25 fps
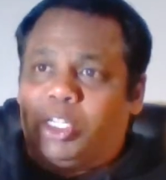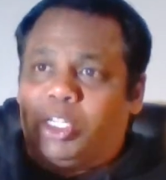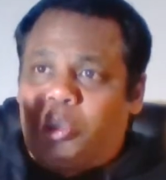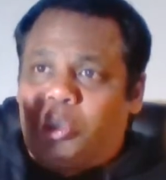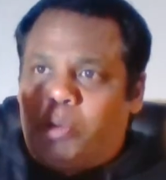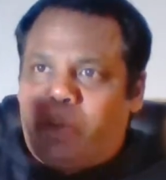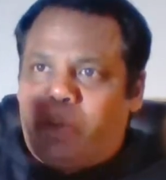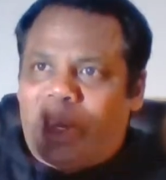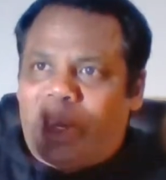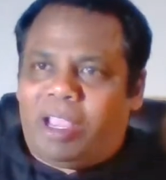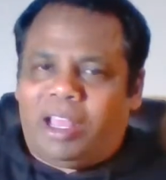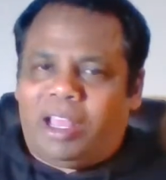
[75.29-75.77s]
So
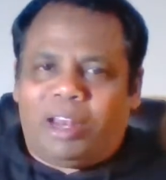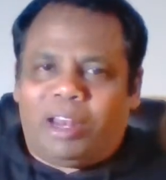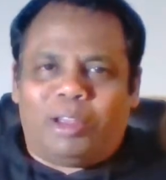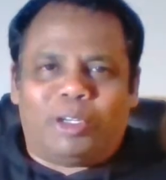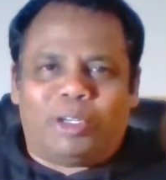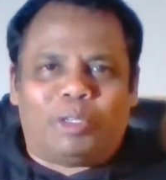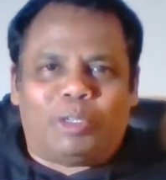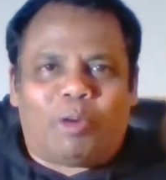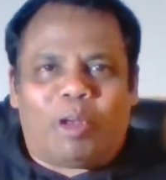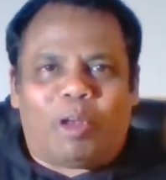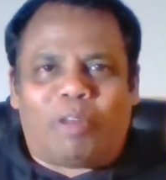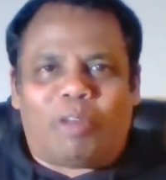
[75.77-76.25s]
big hello
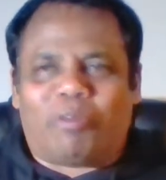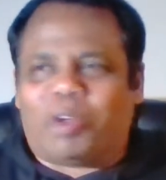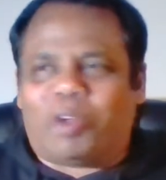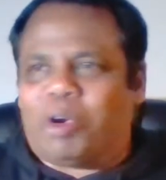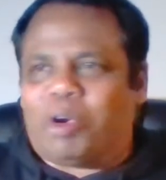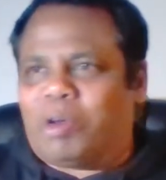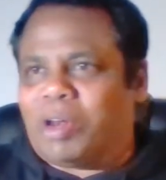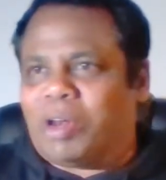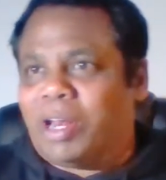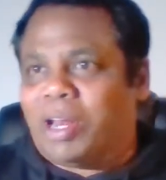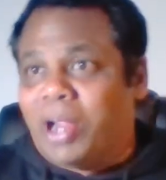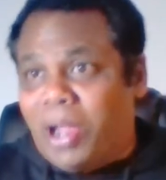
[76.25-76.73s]
to all of you
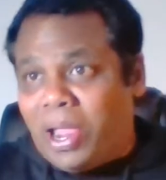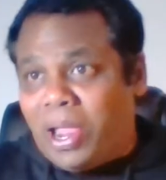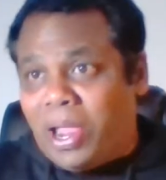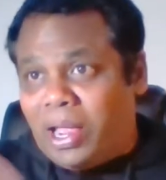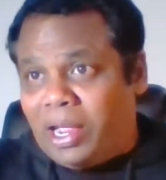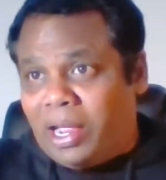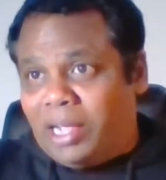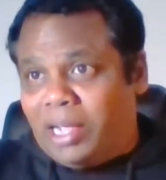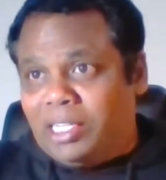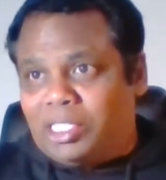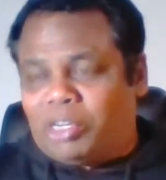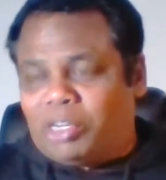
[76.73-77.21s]
on
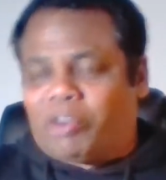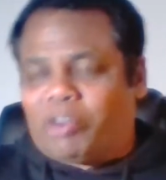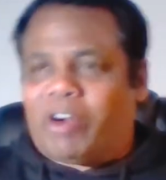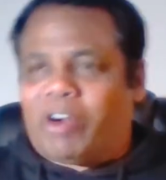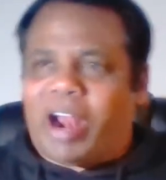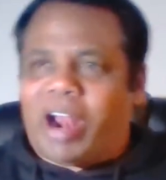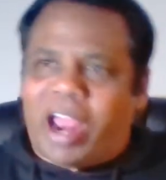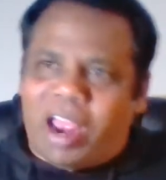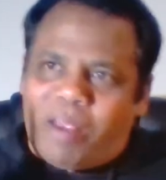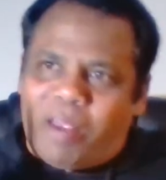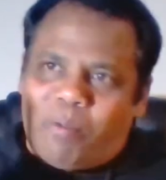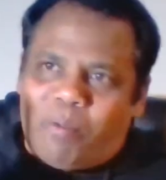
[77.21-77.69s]

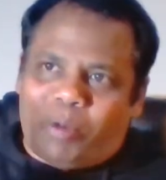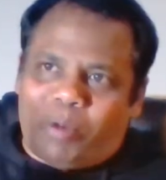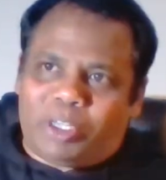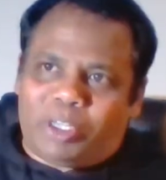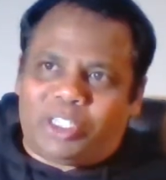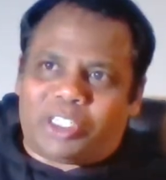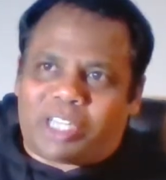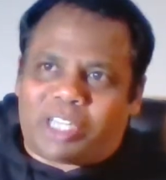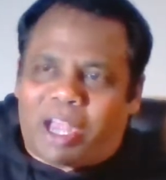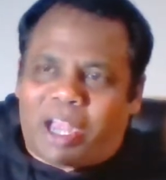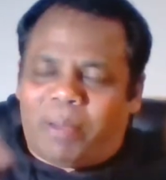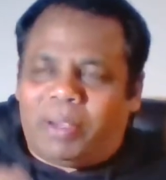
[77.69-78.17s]
Instagram, which
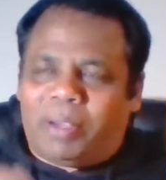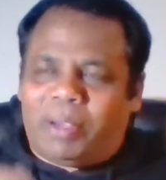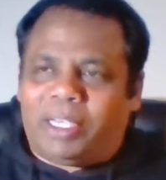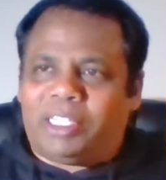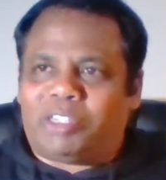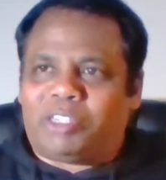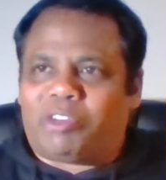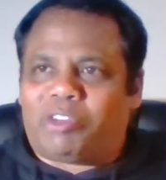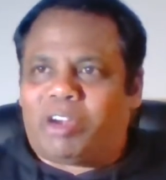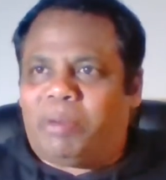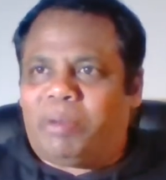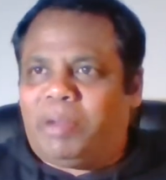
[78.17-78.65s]
is coming
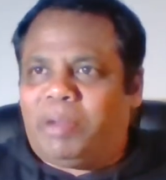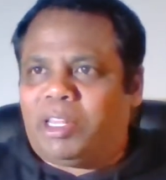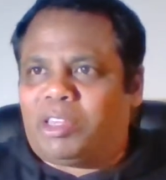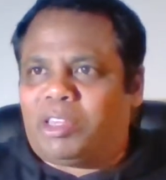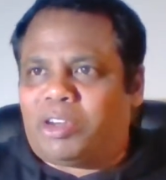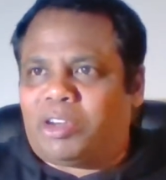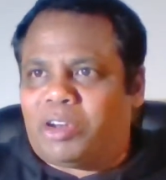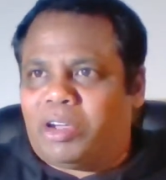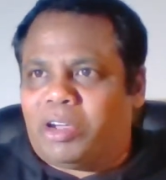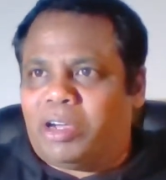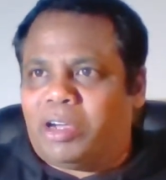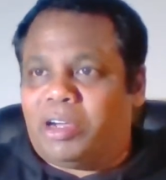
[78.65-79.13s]
streaming
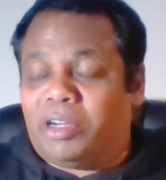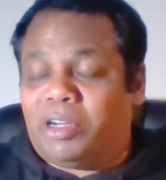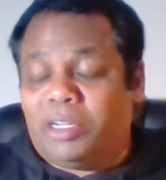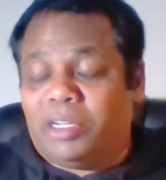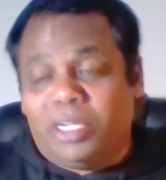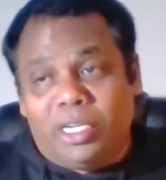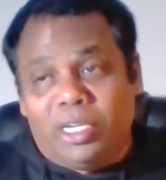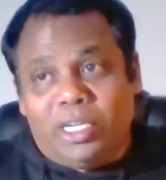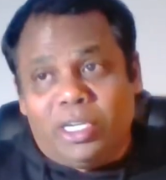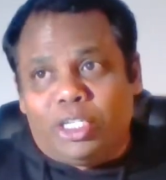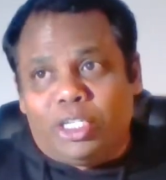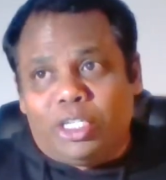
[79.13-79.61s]
to
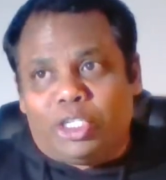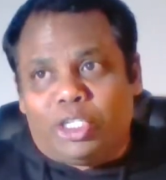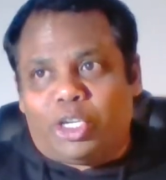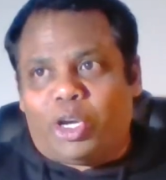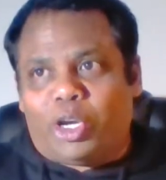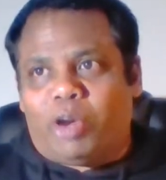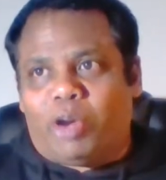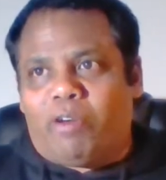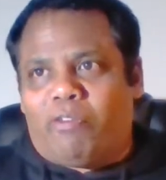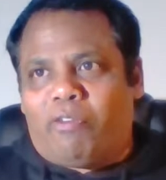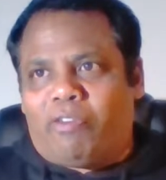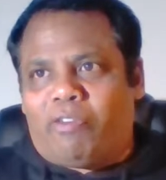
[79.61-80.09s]

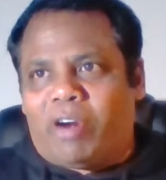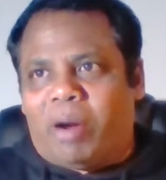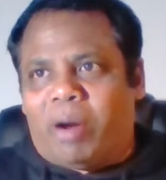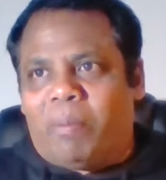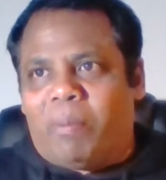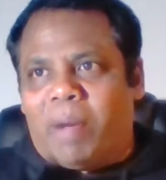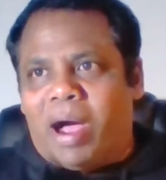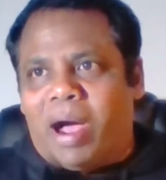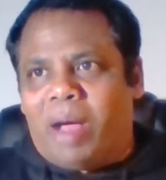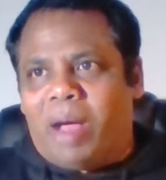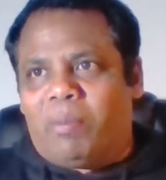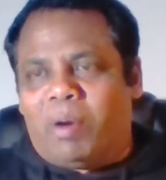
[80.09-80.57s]
you from
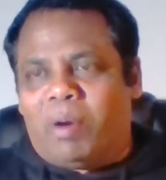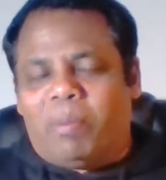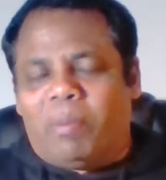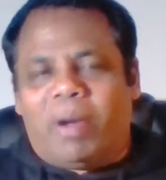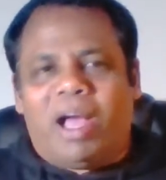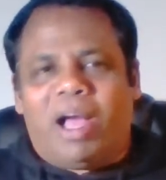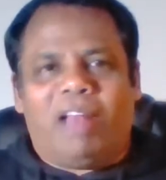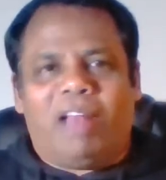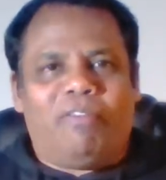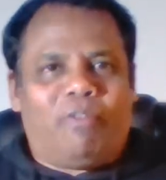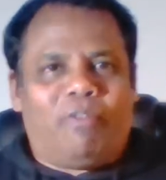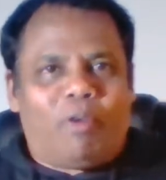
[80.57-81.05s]
my
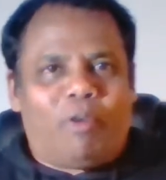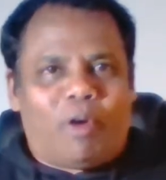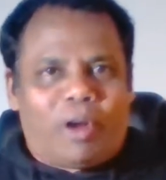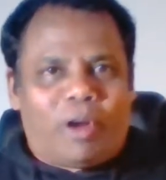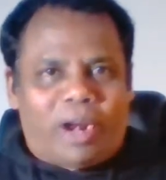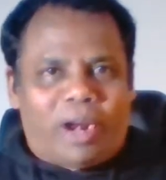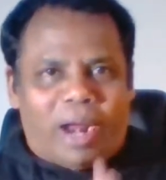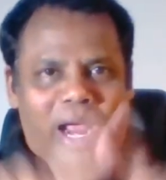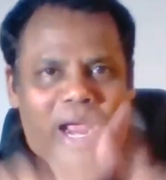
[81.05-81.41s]
mobile phone.